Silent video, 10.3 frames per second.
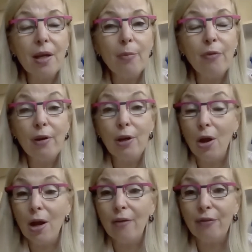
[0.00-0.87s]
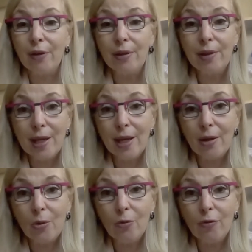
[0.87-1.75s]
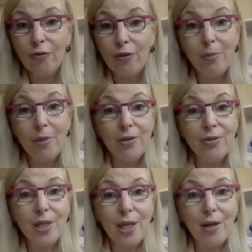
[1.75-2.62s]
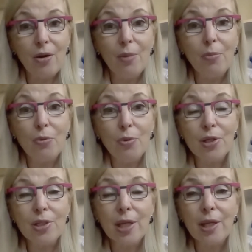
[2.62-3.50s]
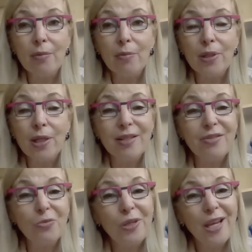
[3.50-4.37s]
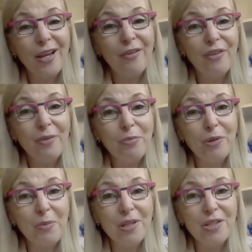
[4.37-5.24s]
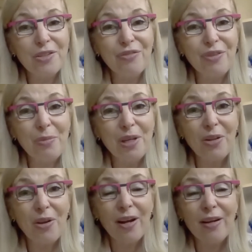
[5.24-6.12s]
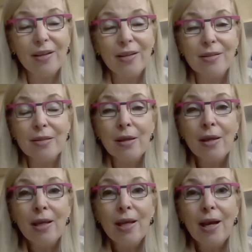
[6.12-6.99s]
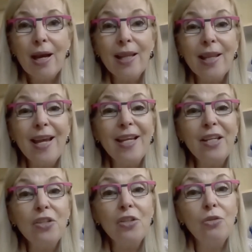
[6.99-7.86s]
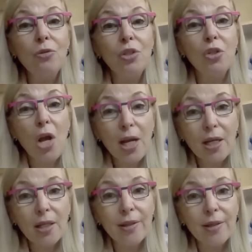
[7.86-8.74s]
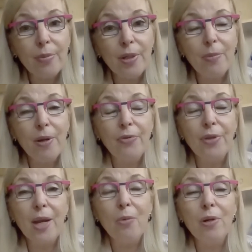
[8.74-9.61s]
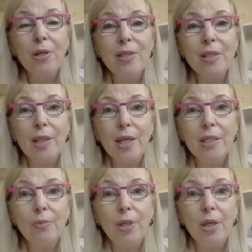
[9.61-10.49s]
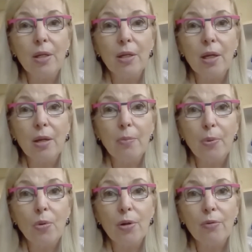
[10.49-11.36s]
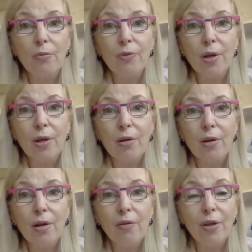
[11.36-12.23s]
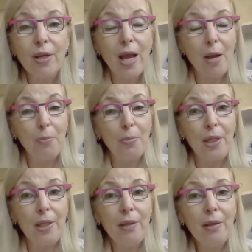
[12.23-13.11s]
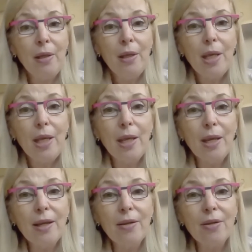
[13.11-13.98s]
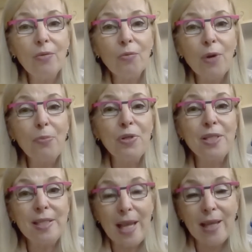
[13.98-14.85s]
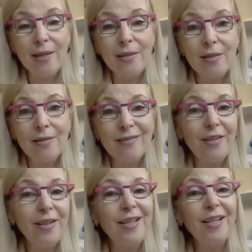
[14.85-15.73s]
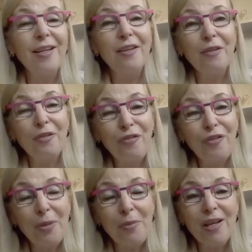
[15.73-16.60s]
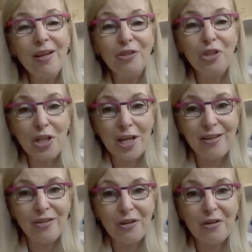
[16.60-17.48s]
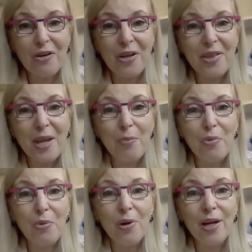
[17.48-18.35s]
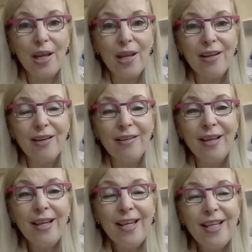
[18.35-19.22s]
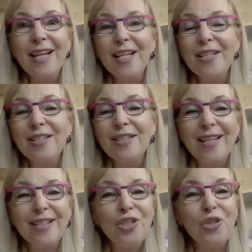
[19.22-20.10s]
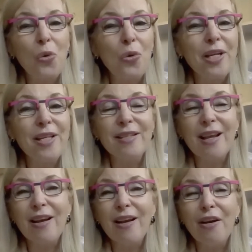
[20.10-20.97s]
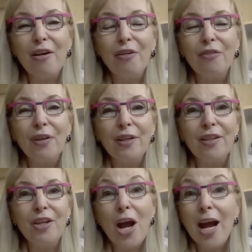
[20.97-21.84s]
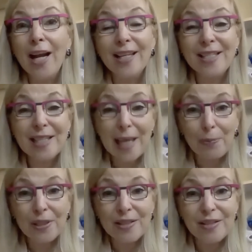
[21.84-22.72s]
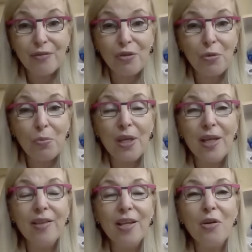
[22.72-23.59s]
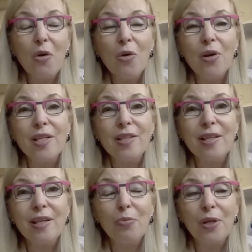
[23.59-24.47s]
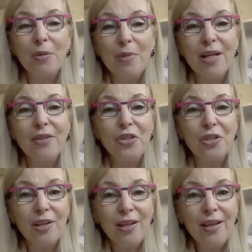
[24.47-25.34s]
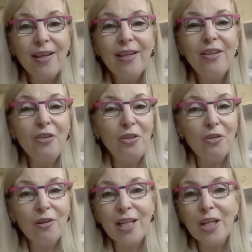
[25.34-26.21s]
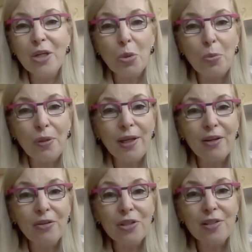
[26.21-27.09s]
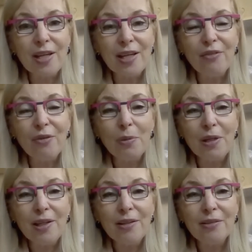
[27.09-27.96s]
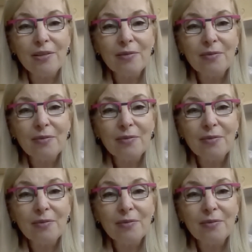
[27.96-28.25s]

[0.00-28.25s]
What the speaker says: very often that females get on boards. And because we have pretty much a female audience, I'd like you to talk a little bit about that. What is it like to be on a board of a company and represent the female gender on that board, and any stories of non-acceptance of you being there, or is it pretty much you're an equal player just like everybody else?